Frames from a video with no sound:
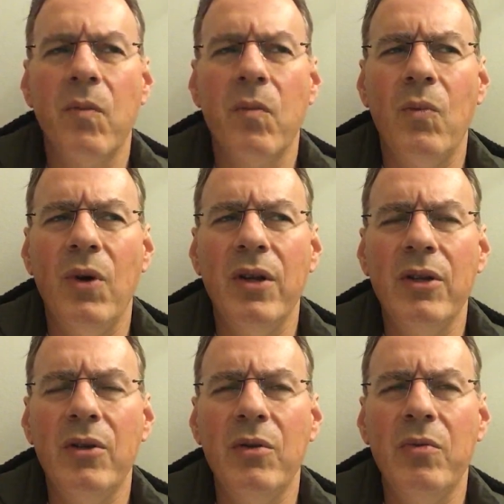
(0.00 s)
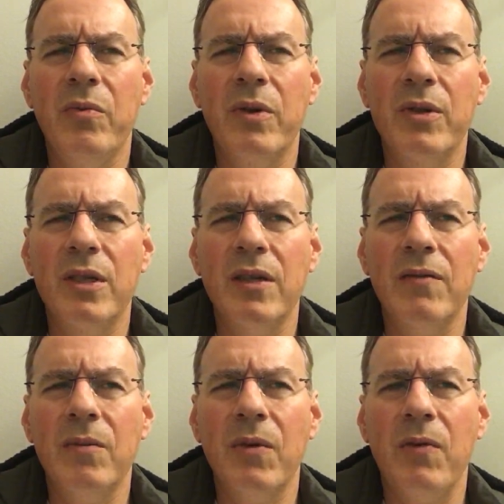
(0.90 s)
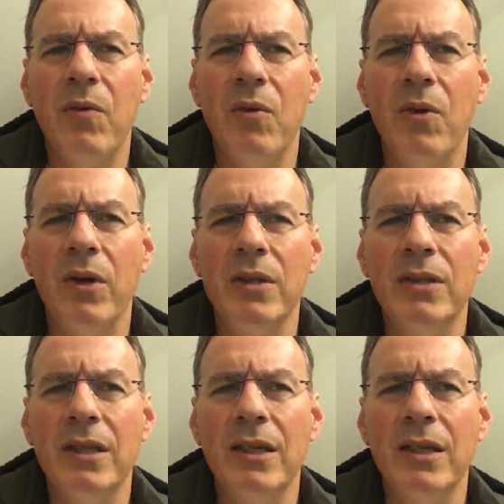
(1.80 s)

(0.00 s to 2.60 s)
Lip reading: what you perceived before as